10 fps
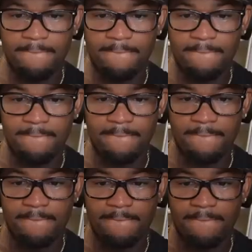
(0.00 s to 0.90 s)

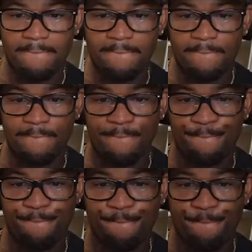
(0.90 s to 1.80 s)

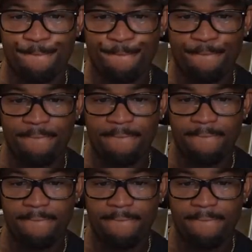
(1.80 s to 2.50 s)
(silent)